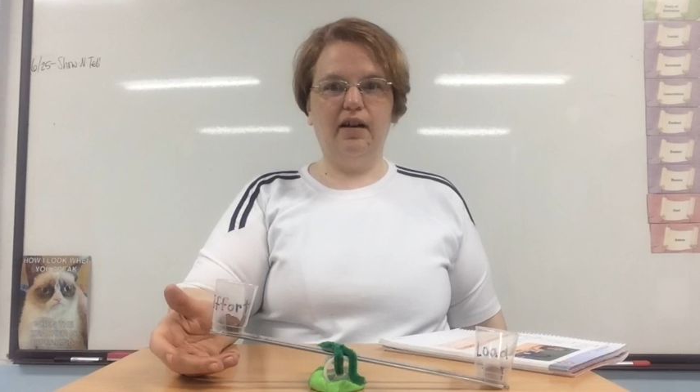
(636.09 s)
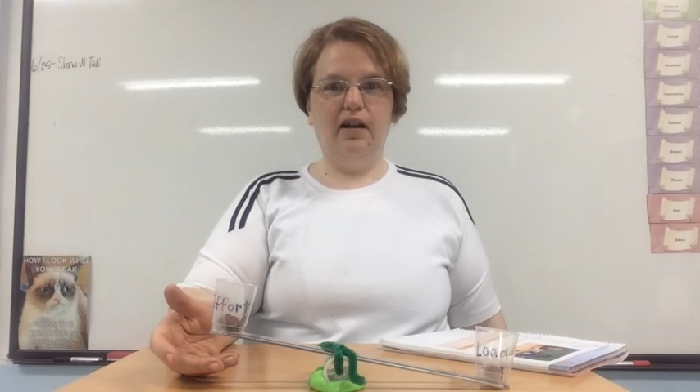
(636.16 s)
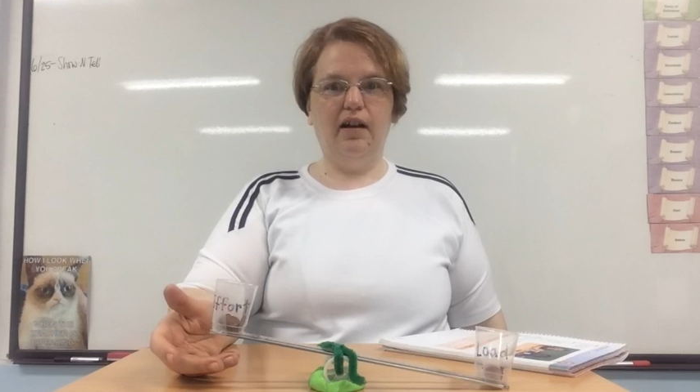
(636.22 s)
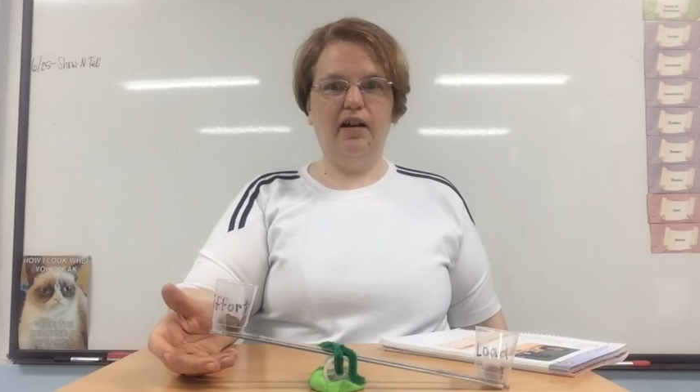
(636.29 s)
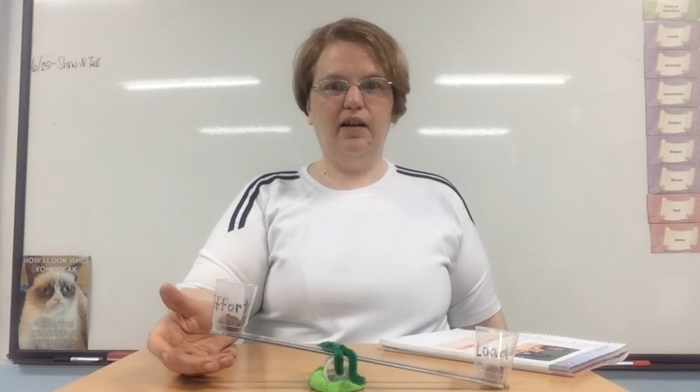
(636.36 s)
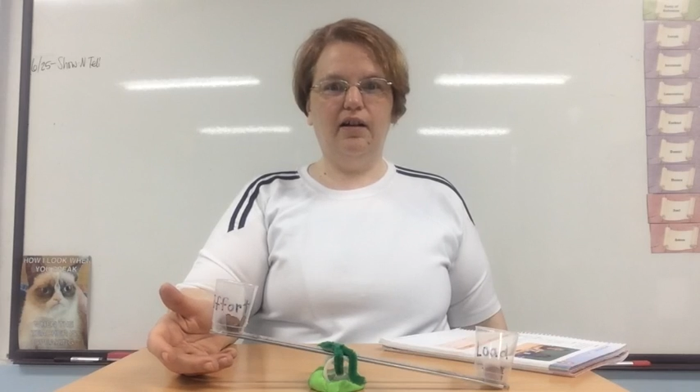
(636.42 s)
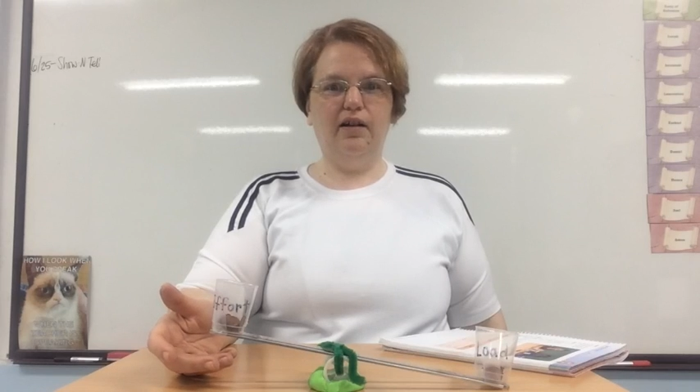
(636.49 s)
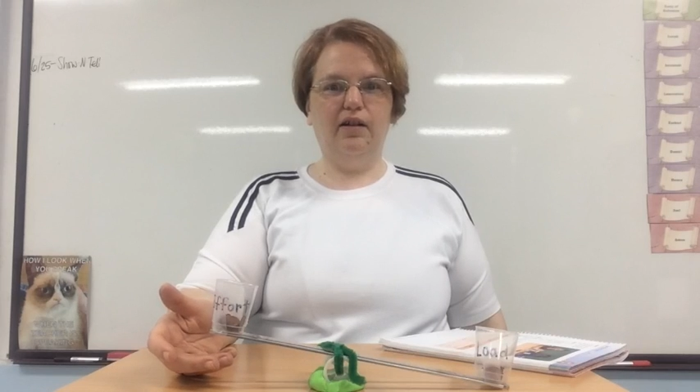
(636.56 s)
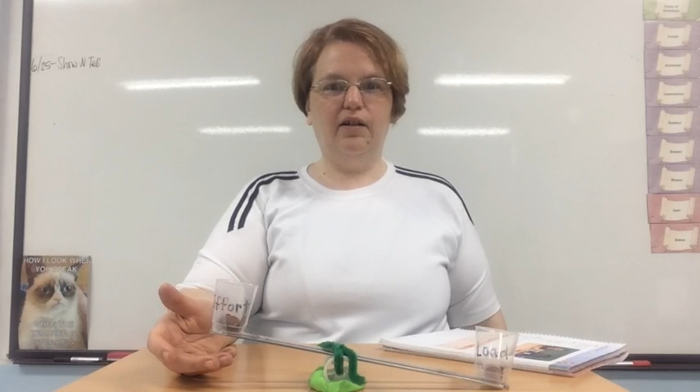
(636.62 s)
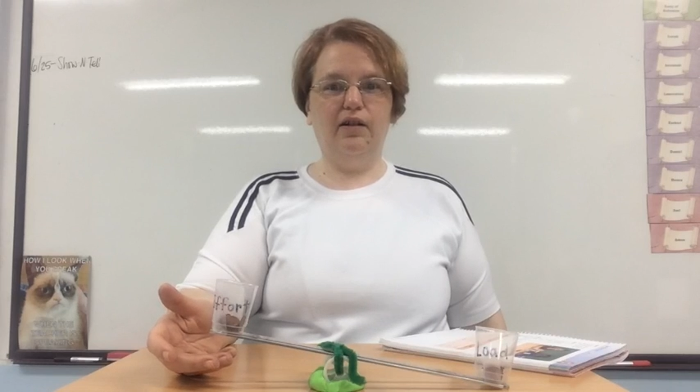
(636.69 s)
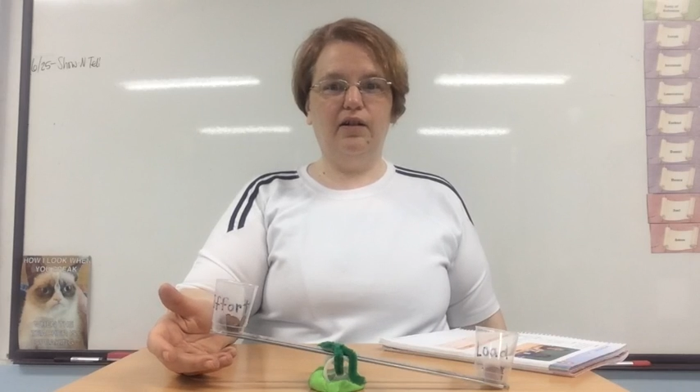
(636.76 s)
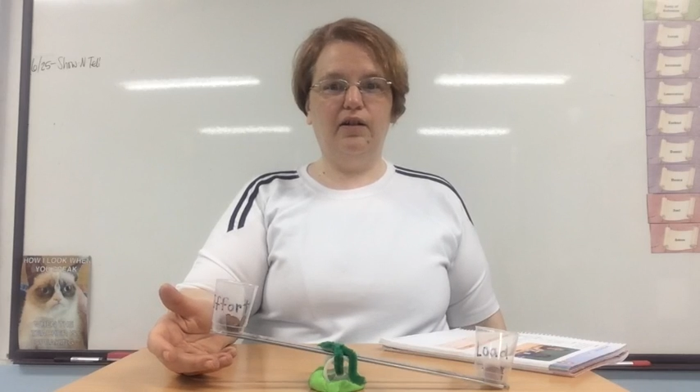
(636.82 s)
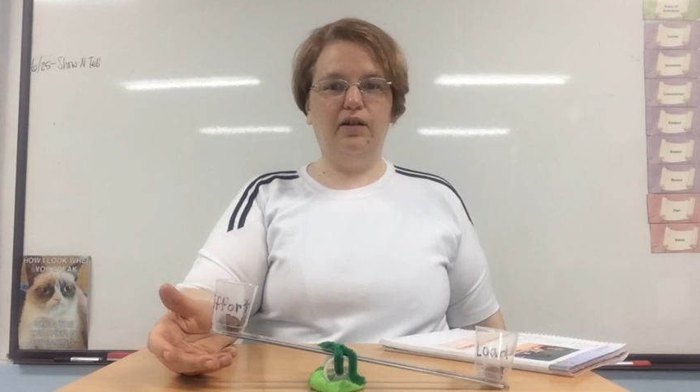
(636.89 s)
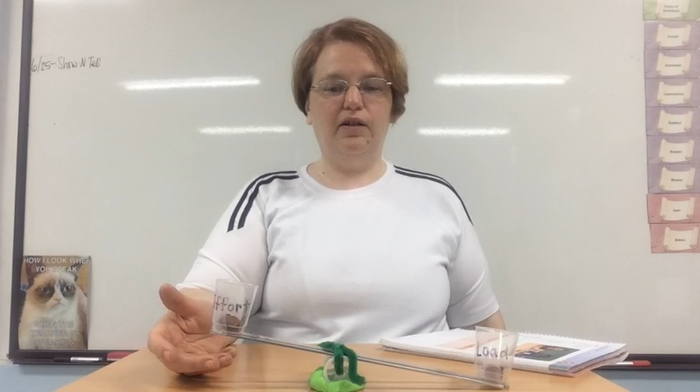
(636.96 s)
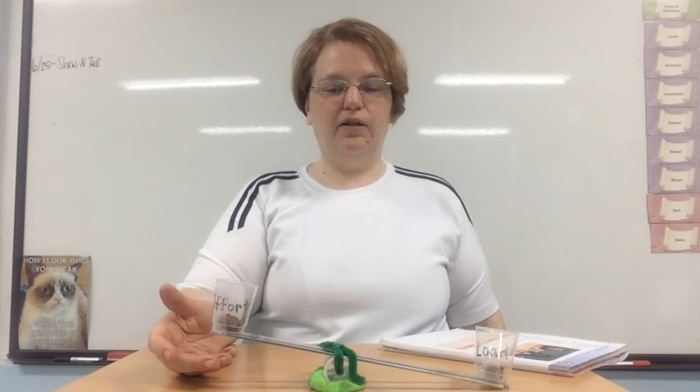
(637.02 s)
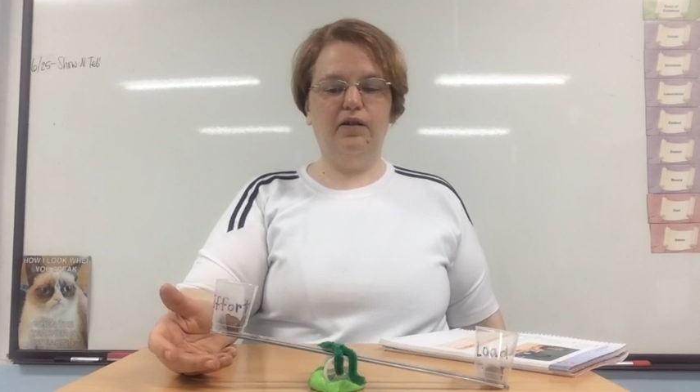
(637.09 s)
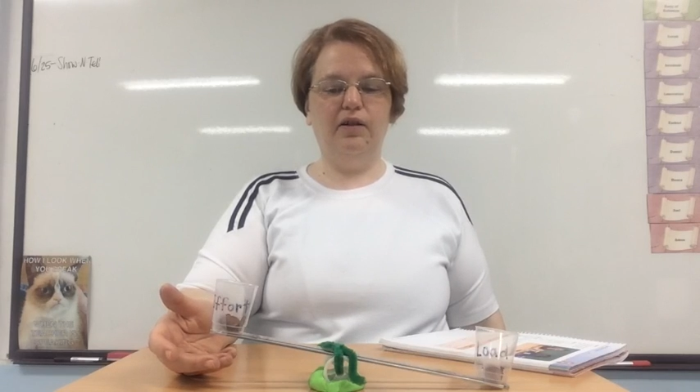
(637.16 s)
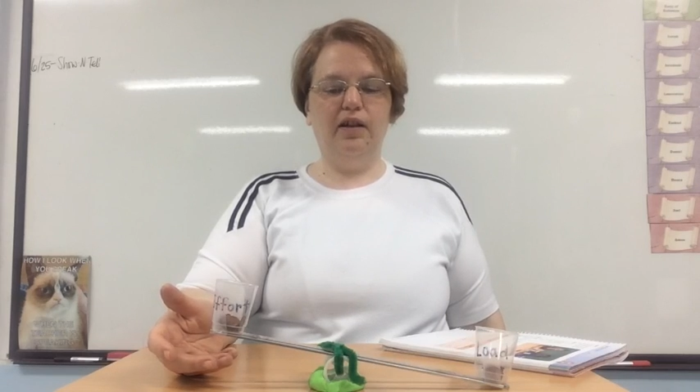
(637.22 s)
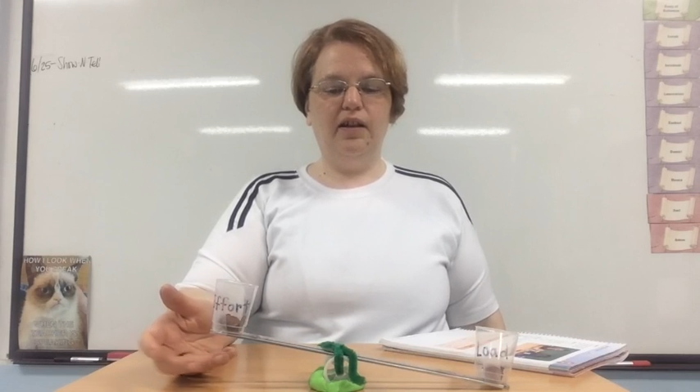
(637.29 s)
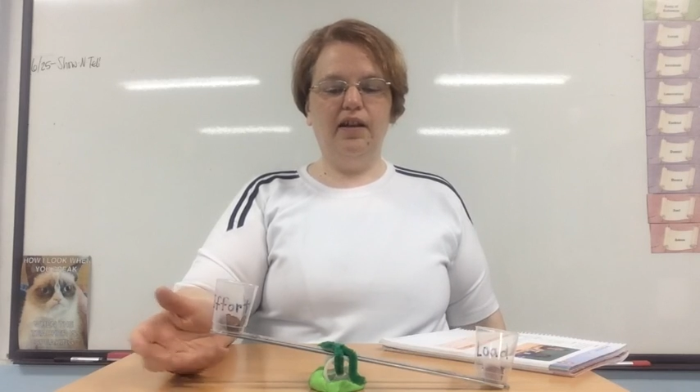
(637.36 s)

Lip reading: Uh-oh.